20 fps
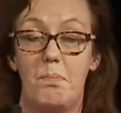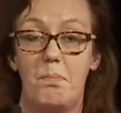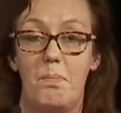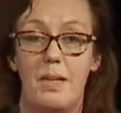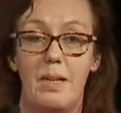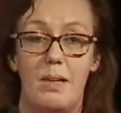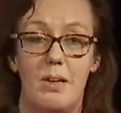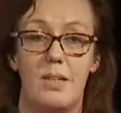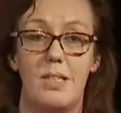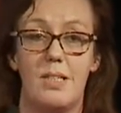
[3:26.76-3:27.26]

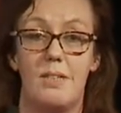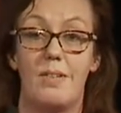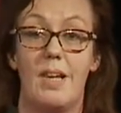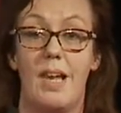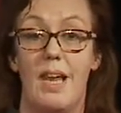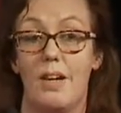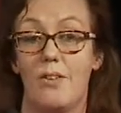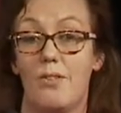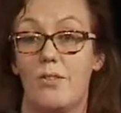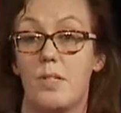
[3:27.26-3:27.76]
because of the
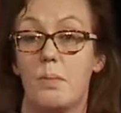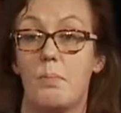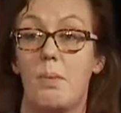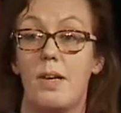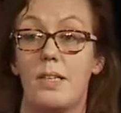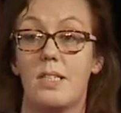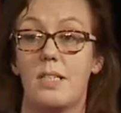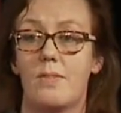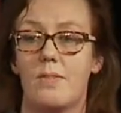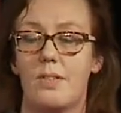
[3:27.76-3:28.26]
lack of
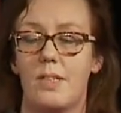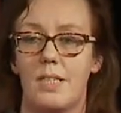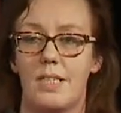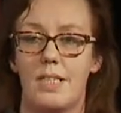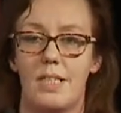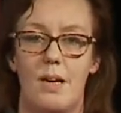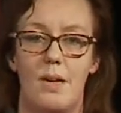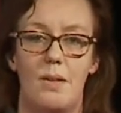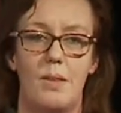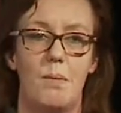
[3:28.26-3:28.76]

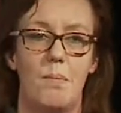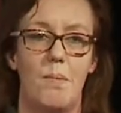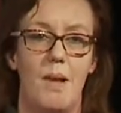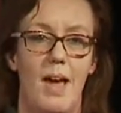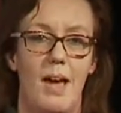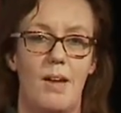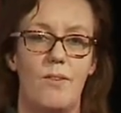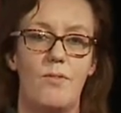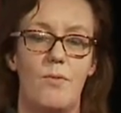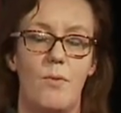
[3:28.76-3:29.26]
responsiveness on the
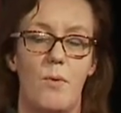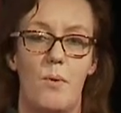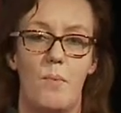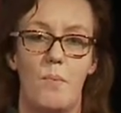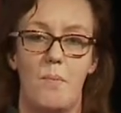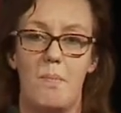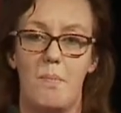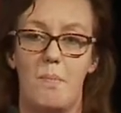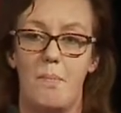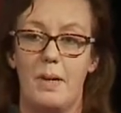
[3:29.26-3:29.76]

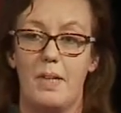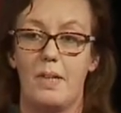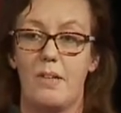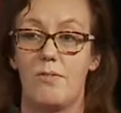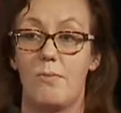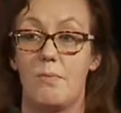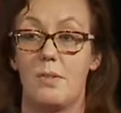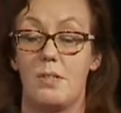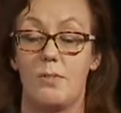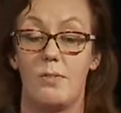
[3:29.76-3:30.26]
platform by
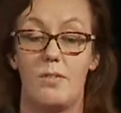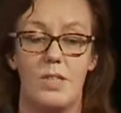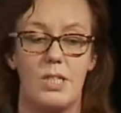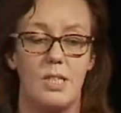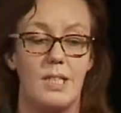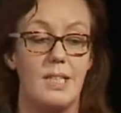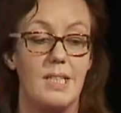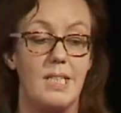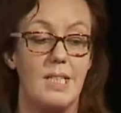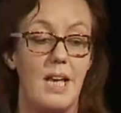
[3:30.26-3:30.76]
government
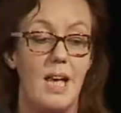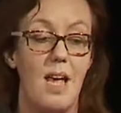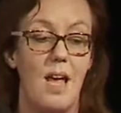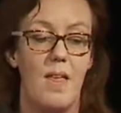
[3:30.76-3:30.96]
officials,